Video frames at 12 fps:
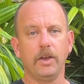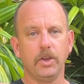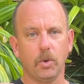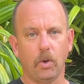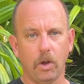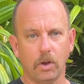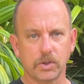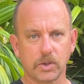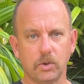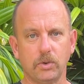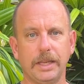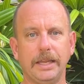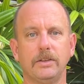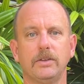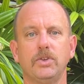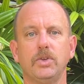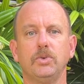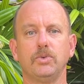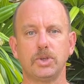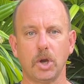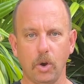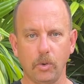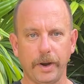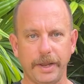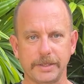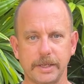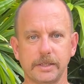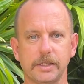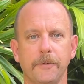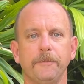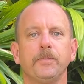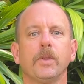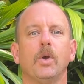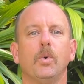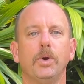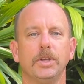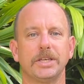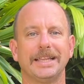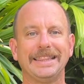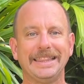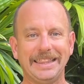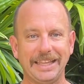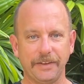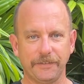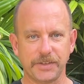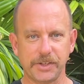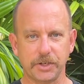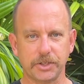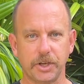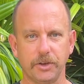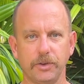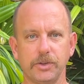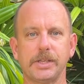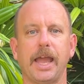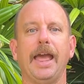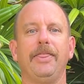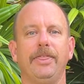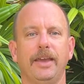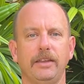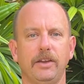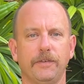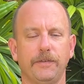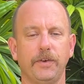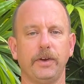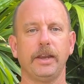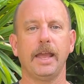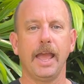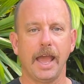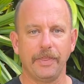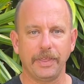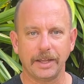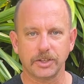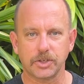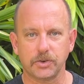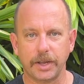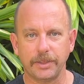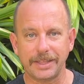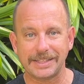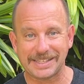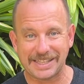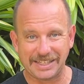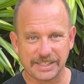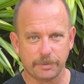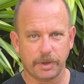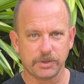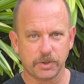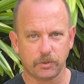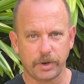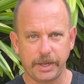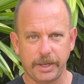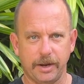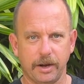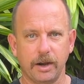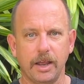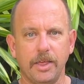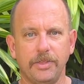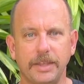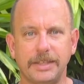You'll also need to do toe raises, which lifts your toes and then your foot, and that strengthens this muscle right here, the